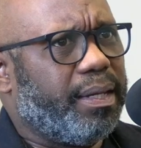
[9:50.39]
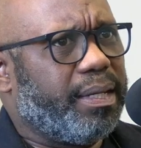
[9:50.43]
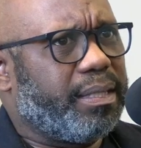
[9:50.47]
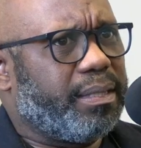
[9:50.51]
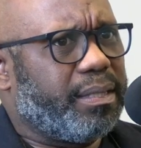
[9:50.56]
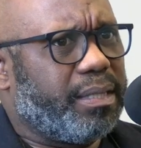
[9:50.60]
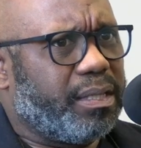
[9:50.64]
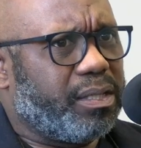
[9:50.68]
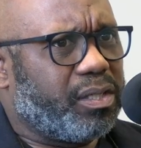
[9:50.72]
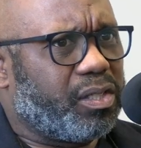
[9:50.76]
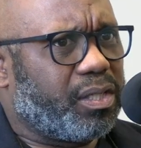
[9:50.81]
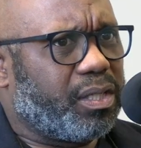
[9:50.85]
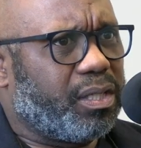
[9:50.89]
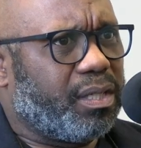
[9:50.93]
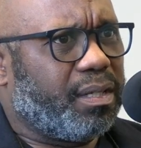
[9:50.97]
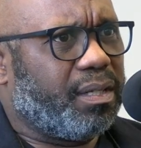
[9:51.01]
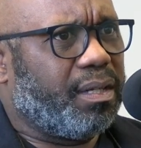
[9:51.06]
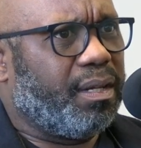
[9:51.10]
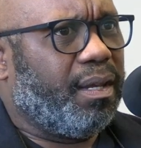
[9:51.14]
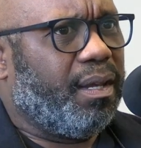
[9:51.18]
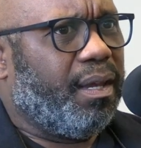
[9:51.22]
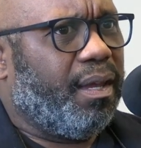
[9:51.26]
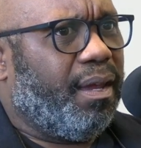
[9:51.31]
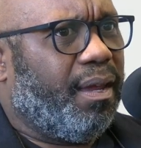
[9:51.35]

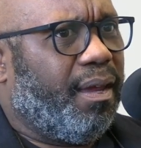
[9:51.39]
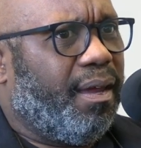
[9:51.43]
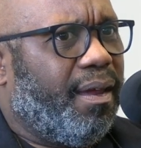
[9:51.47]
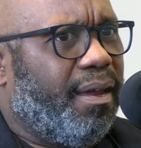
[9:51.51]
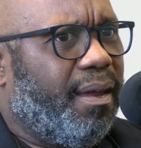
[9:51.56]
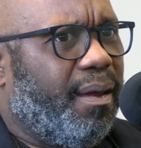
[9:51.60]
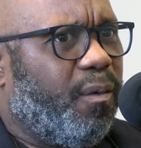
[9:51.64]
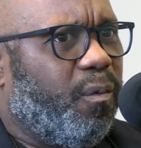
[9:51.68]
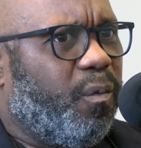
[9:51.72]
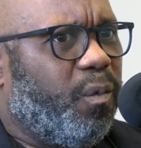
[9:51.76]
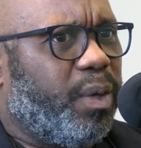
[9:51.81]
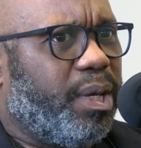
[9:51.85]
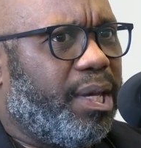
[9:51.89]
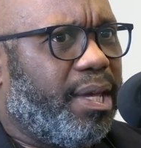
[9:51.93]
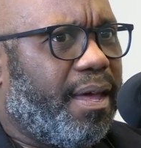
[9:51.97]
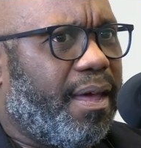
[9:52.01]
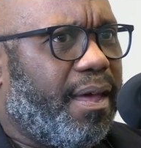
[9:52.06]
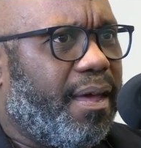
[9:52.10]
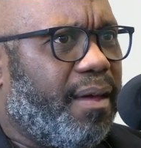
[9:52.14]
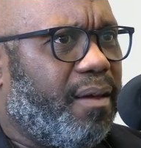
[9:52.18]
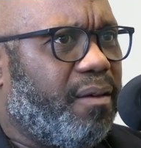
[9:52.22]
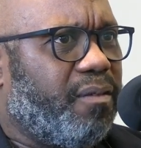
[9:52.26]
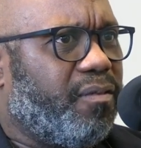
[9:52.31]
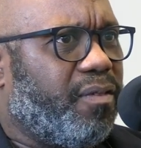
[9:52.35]
addition, we
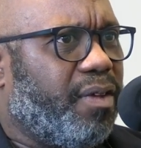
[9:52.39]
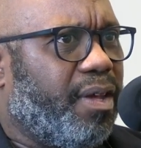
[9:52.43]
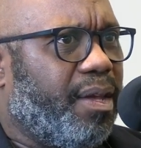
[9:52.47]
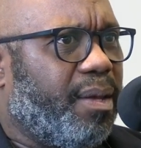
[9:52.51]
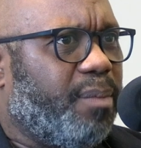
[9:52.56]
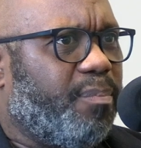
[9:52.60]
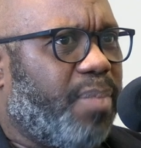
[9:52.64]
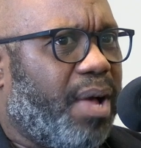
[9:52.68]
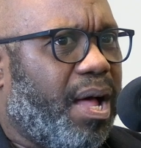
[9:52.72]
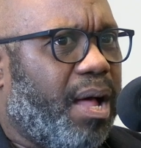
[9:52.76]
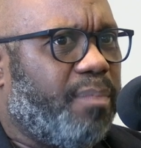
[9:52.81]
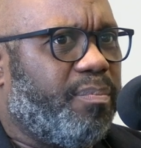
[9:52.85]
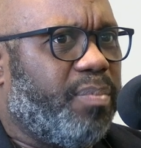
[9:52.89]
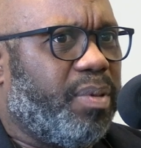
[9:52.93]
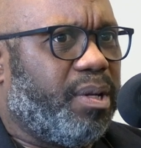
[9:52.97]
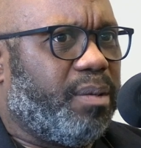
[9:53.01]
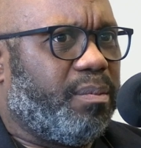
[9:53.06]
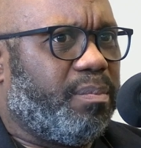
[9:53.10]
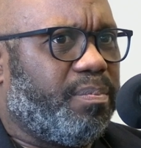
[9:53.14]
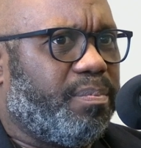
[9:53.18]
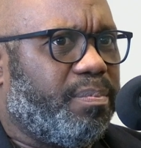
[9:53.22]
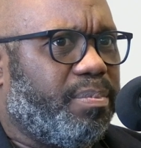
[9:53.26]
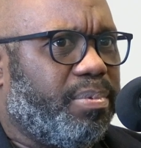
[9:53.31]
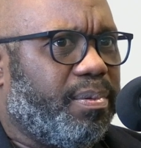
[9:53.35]
have a
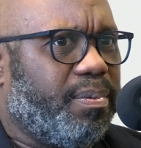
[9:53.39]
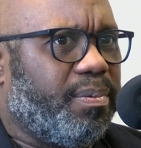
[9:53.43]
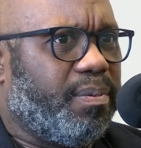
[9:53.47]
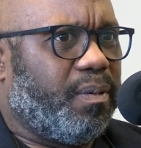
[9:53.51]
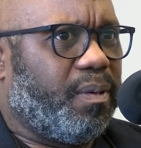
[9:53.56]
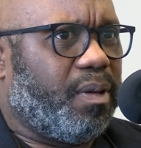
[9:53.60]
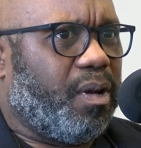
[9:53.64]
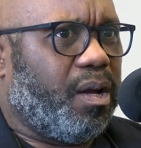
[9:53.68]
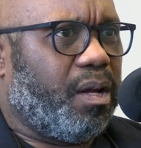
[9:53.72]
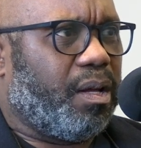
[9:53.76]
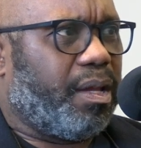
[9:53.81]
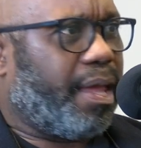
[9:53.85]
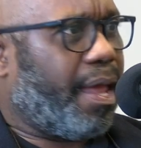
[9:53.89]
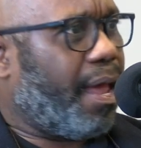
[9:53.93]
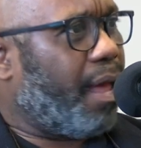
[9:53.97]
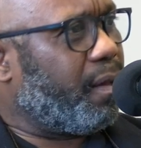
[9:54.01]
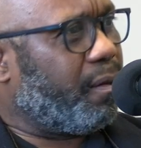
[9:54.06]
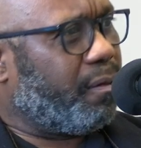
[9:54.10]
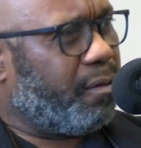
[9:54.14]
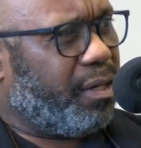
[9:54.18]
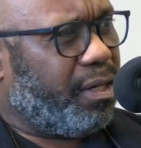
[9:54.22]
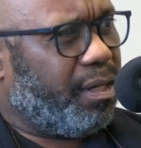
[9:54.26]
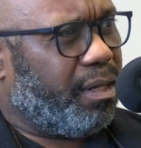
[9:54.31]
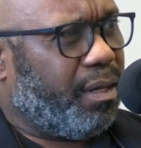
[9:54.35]
pop-up
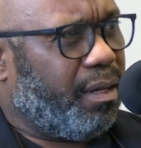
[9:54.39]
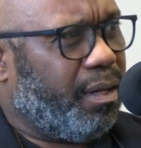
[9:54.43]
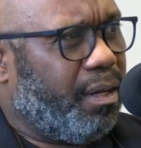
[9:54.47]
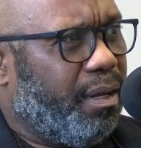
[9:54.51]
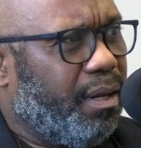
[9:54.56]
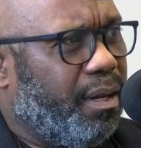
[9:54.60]
gallery